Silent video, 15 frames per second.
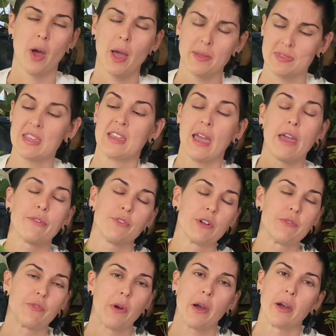I think every
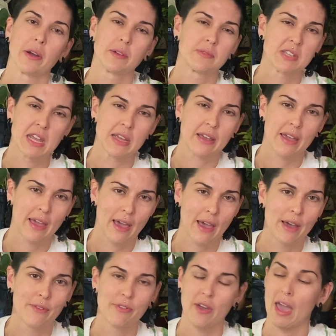frog tank I
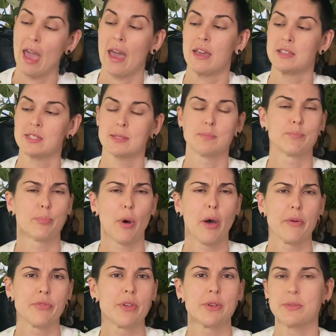have has
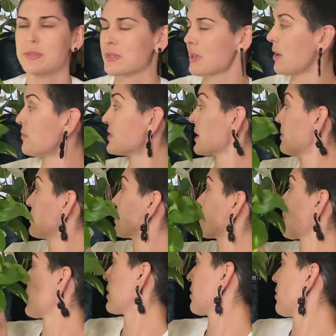Pothos of some
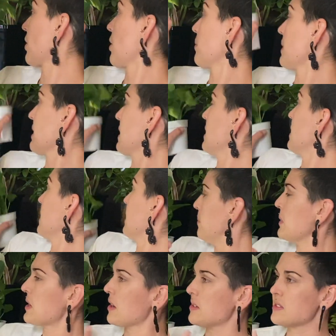sort growing in it
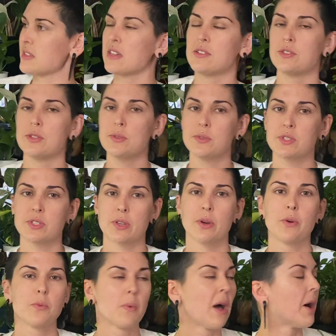because they do
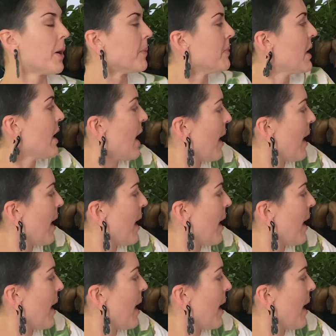so well.